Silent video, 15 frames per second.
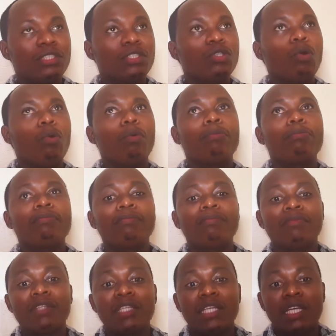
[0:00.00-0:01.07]
So,
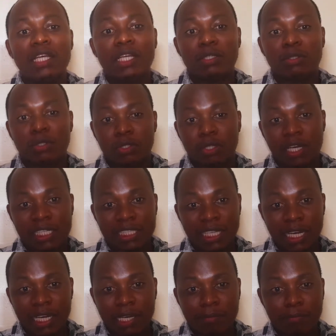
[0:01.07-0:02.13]
it was on a
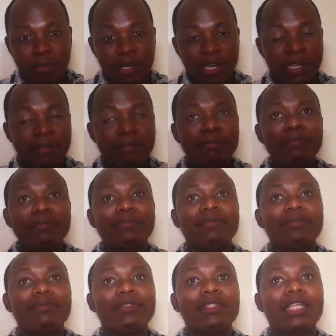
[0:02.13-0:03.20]
Sunday morning,
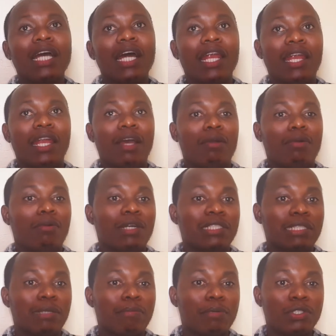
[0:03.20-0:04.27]
and I was
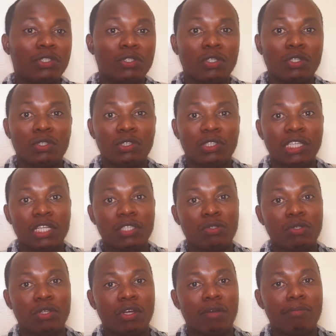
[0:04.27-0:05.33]
supposed to go to church
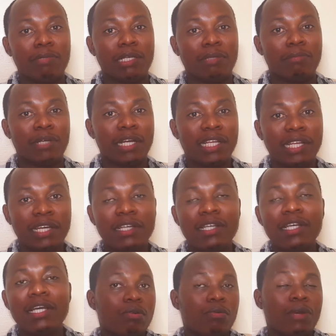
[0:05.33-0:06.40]
with our big brother.
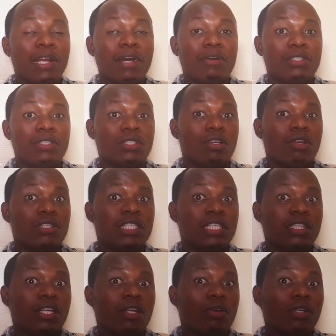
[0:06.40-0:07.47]
When I was
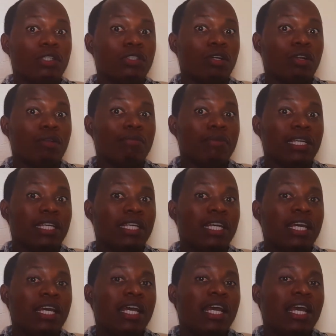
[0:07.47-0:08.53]
closing the door, he told me,
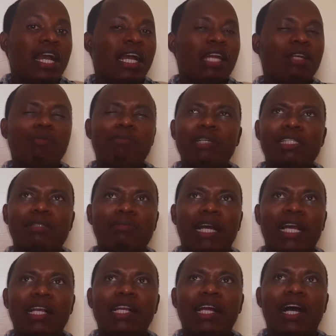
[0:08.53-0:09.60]
"Can you please
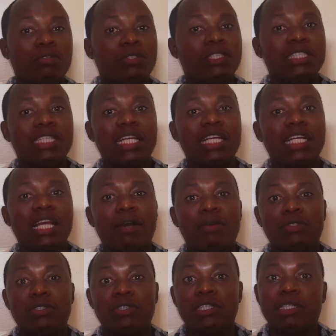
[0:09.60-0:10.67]
smile?" Unfortunately, I
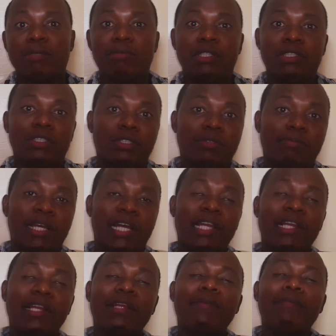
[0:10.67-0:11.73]
was not able to
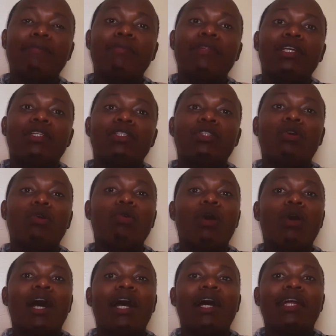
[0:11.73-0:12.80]
smile. So
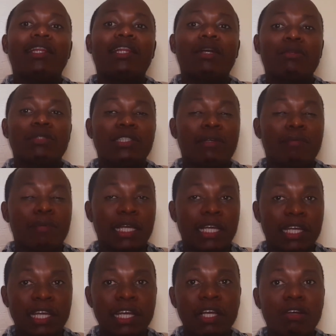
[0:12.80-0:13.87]
that was the
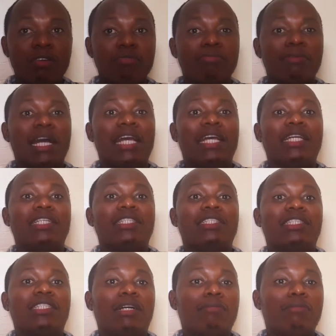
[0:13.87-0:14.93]
beginning of my
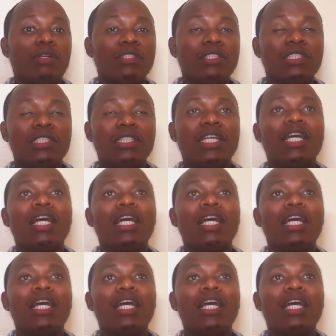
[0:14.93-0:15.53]
troubles.